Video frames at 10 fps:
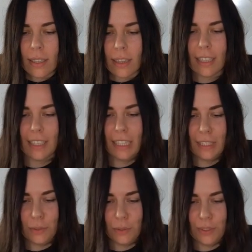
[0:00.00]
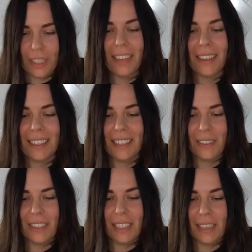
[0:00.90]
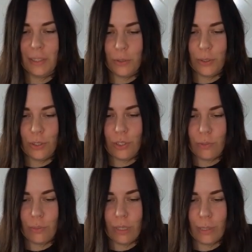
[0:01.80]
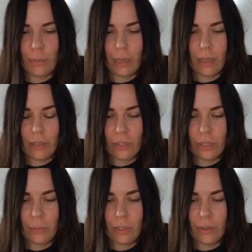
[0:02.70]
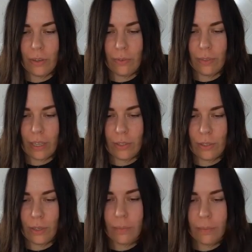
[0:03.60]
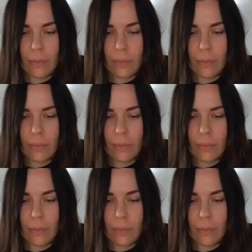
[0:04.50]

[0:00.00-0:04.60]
literally a little goose from the Spanish episode.